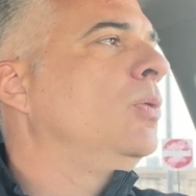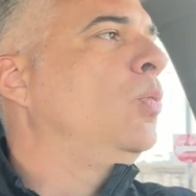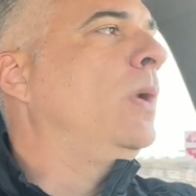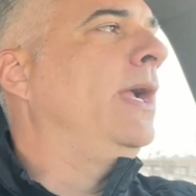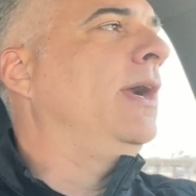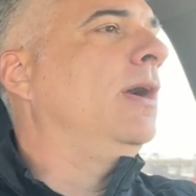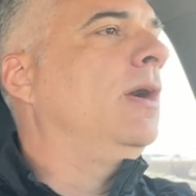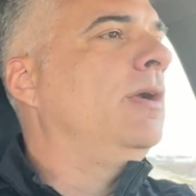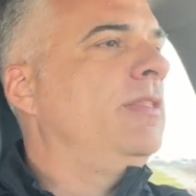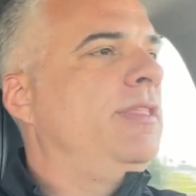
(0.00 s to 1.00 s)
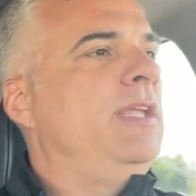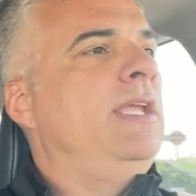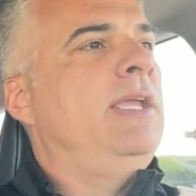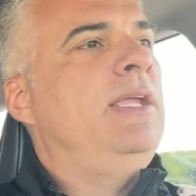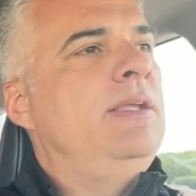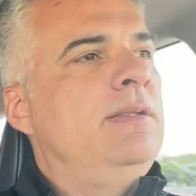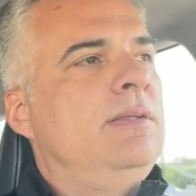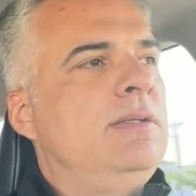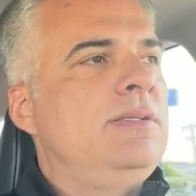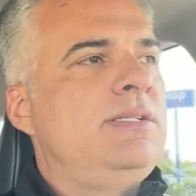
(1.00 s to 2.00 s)
where the
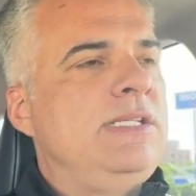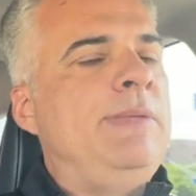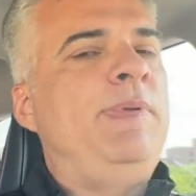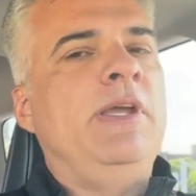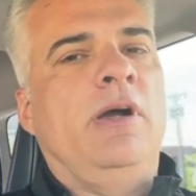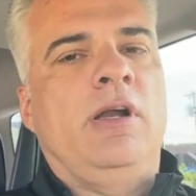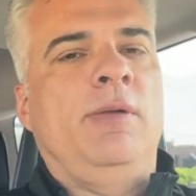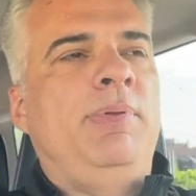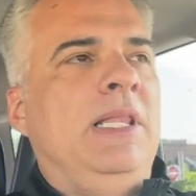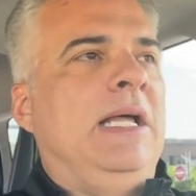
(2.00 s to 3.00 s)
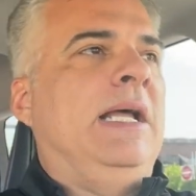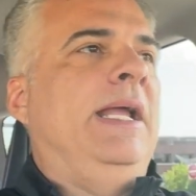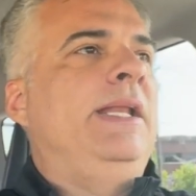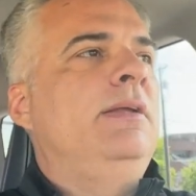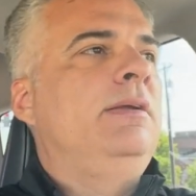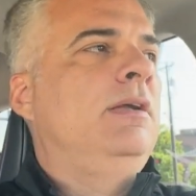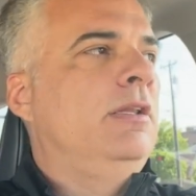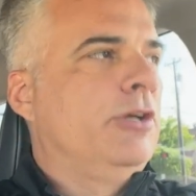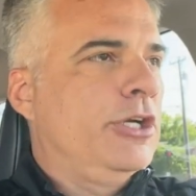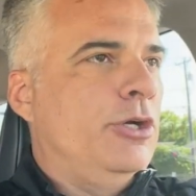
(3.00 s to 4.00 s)
CPR applied
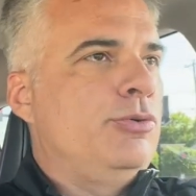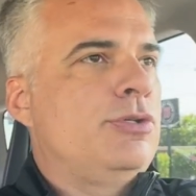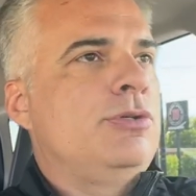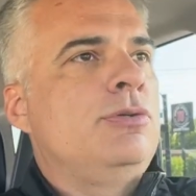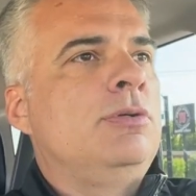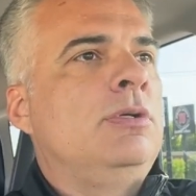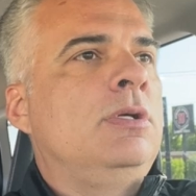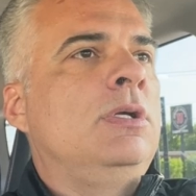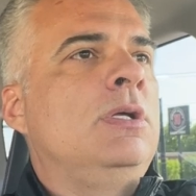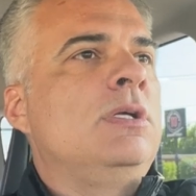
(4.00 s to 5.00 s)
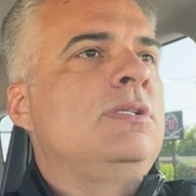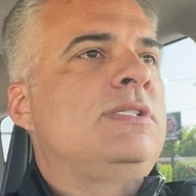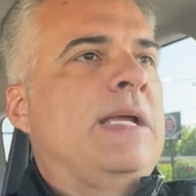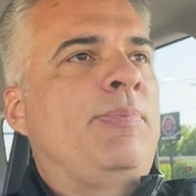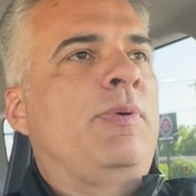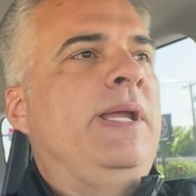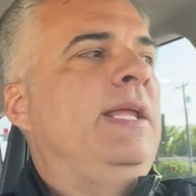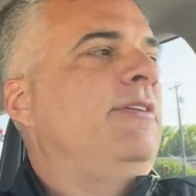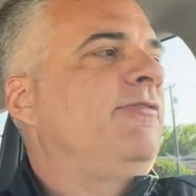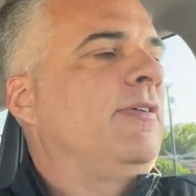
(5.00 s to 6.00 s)
clear coat
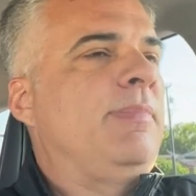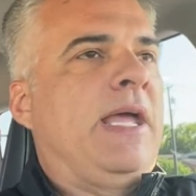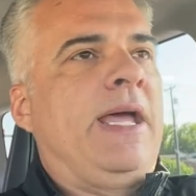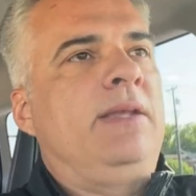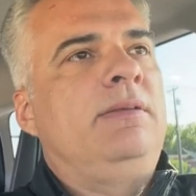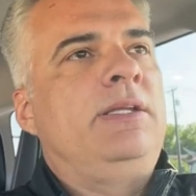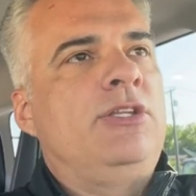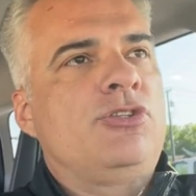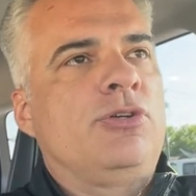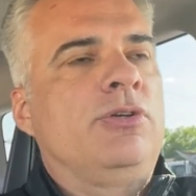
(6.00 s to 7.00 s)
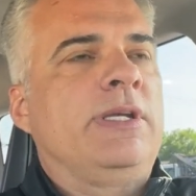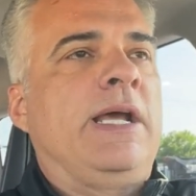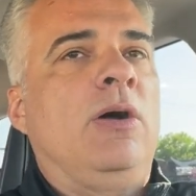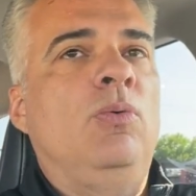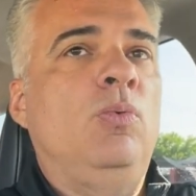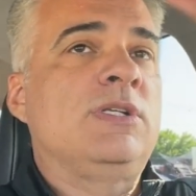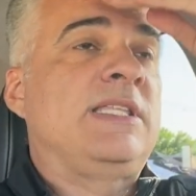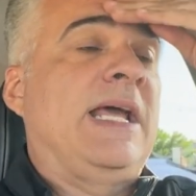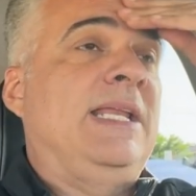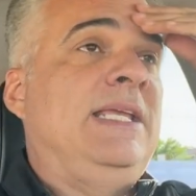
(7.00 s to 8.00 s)
separated from that insert. Now, was
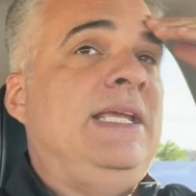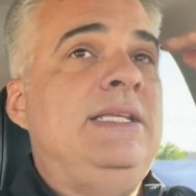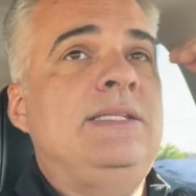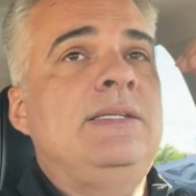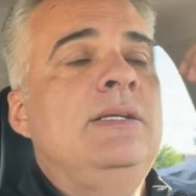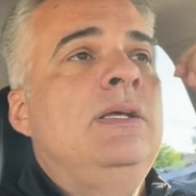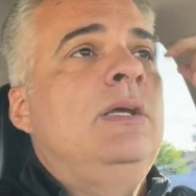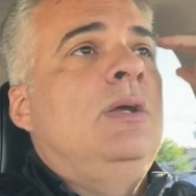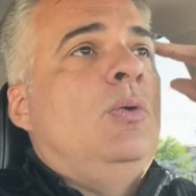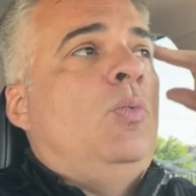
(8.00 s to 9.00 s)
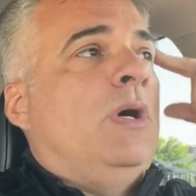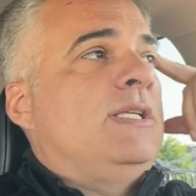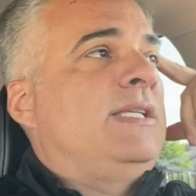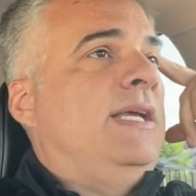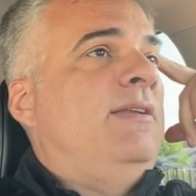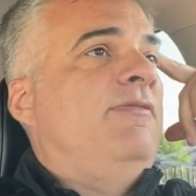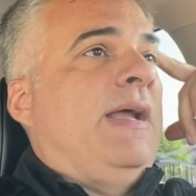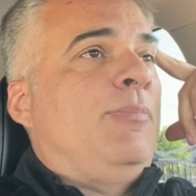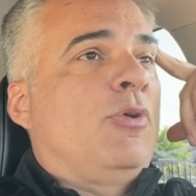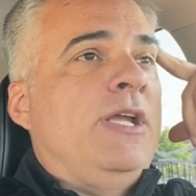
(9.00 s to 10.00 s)
that heat? Was it
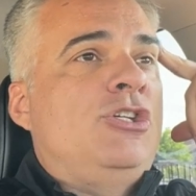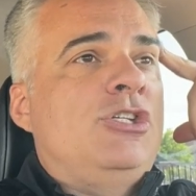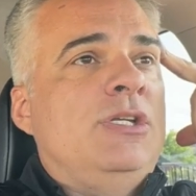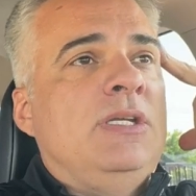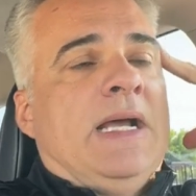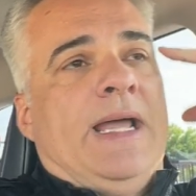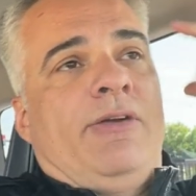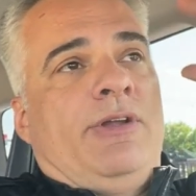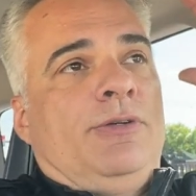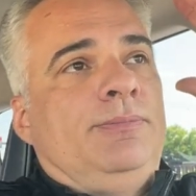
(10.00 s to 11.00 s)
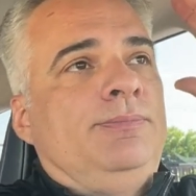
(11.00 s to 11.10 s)
vibration? I don't know.